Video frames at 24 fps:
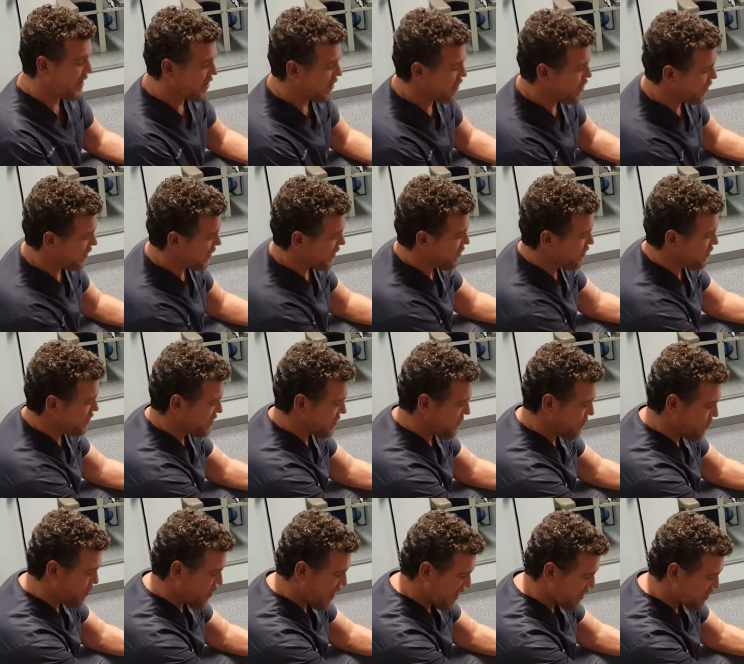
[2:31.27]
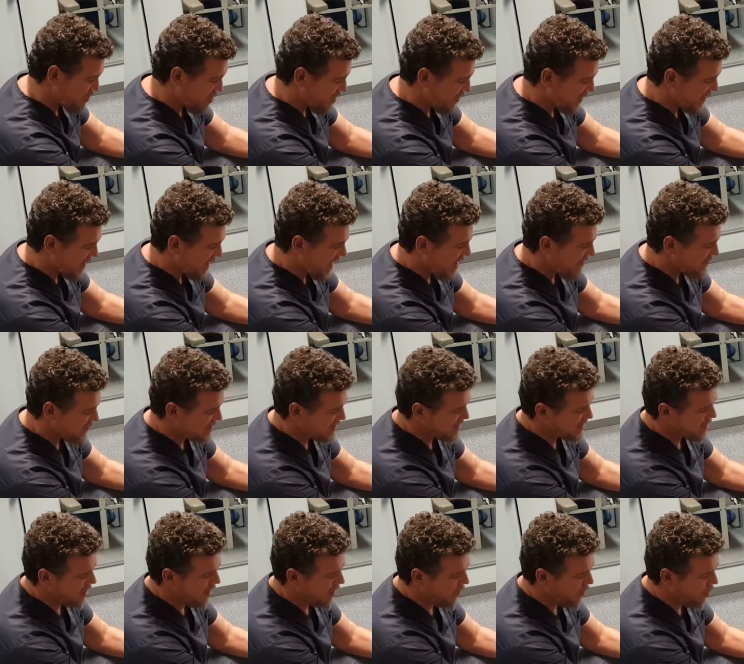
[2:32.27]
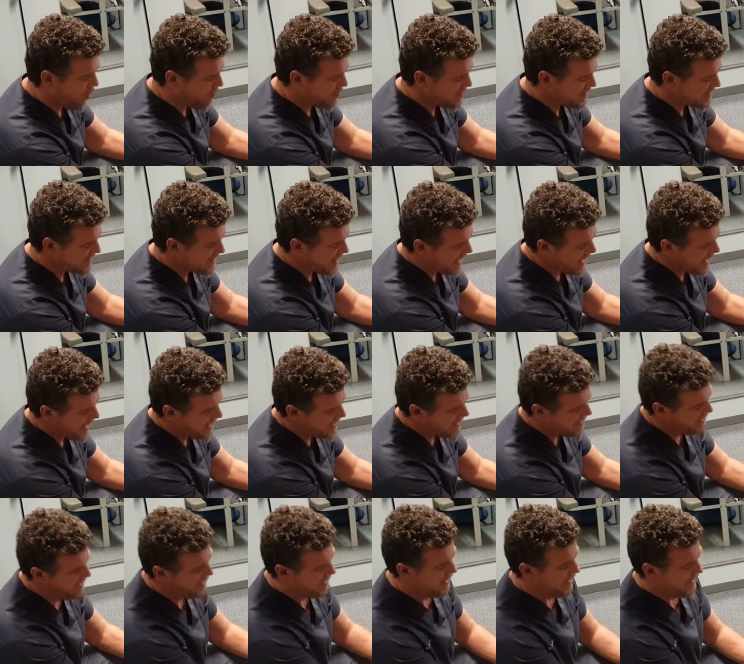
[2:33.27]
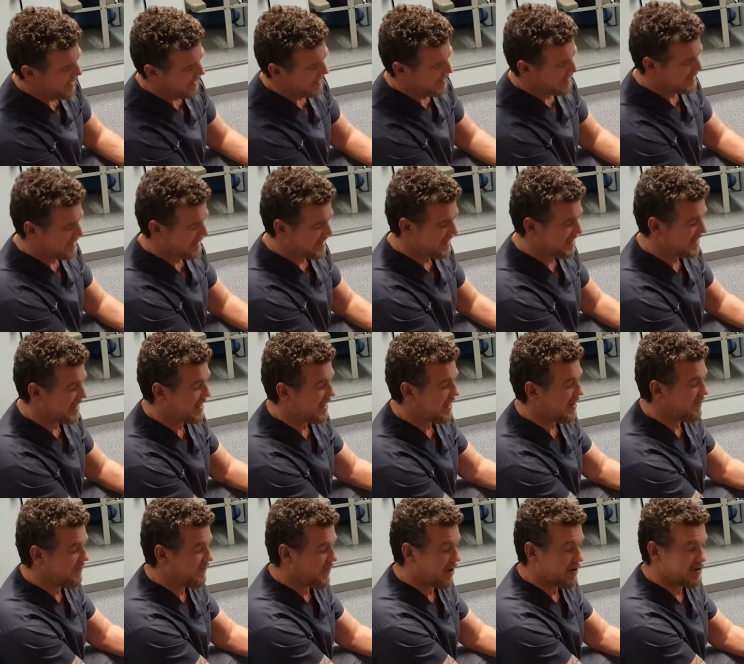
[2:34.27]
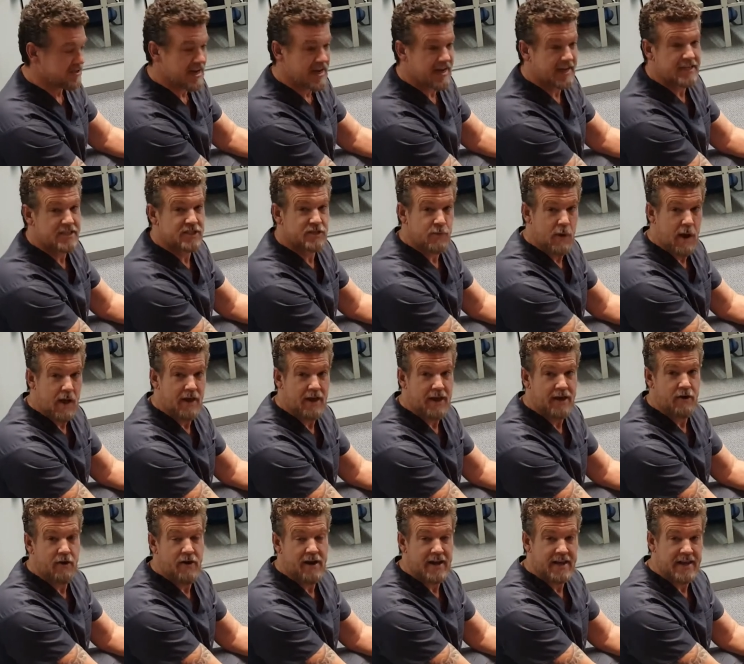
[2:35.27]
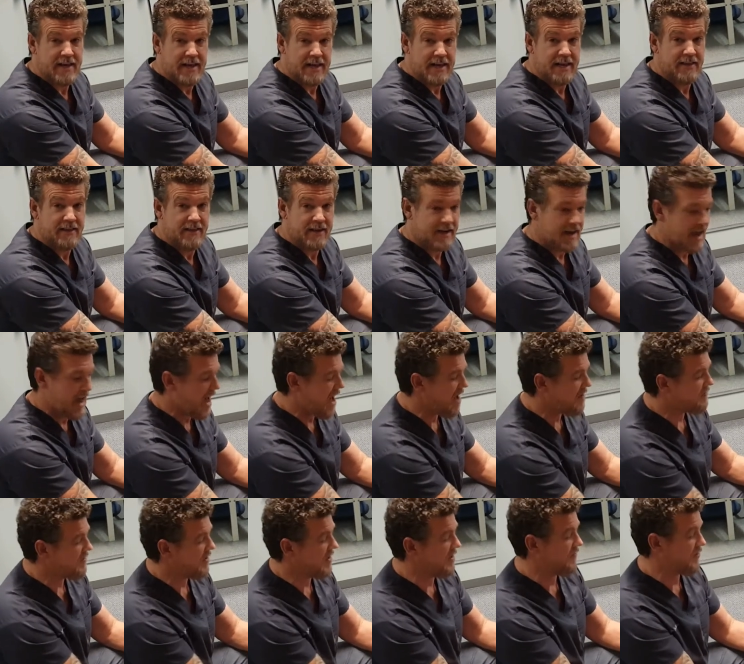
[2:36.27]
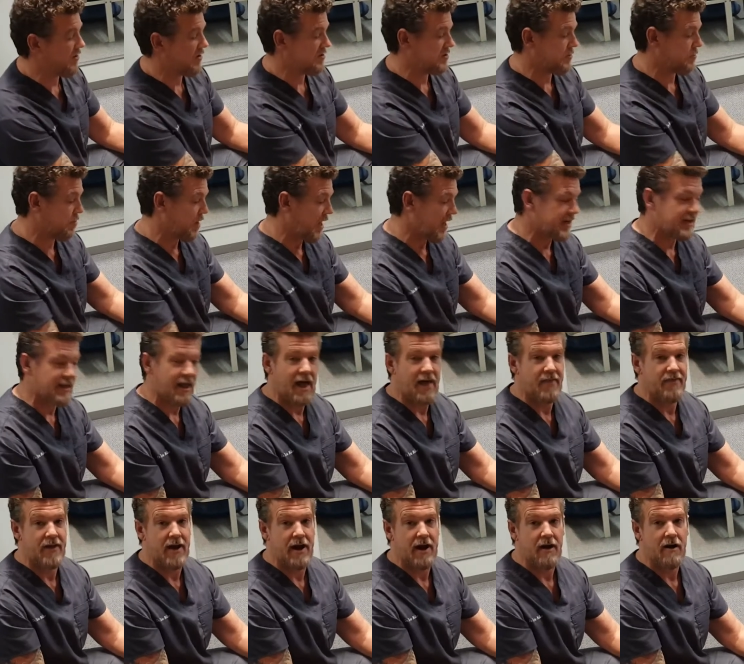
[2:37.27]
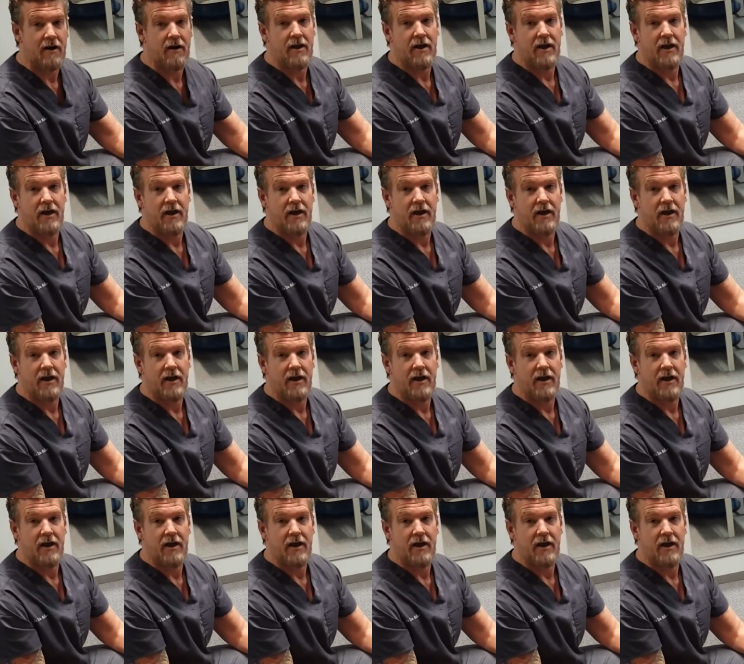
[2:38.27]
You can do some pressure on the calf, this is called Homan sign, to see if there's any swelling or any heat in the calf, and if there's a blood clot there,